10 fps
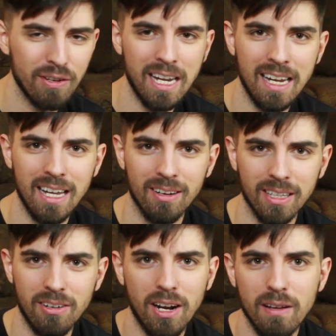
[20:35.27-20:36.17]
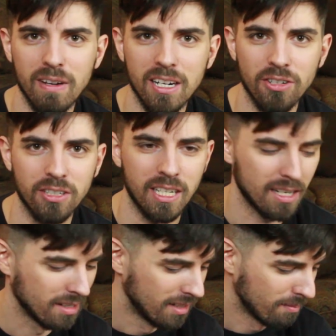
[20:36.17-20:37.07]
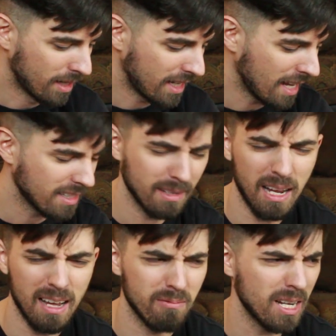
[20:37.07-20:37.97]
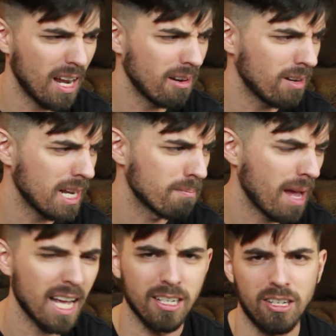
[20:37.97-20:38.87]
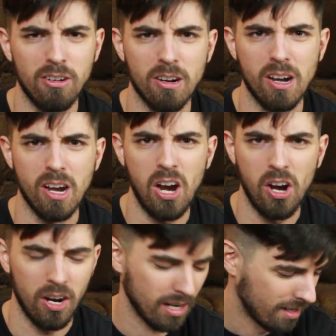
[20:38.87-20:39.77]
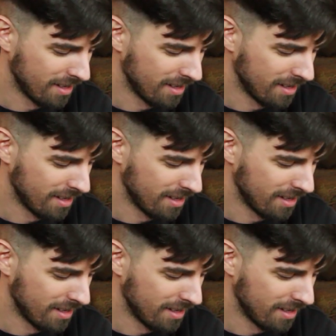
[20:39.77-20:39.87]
even in here. They're not even interested. My cat's saying, "That ah, I don't like magic. You're a nerd."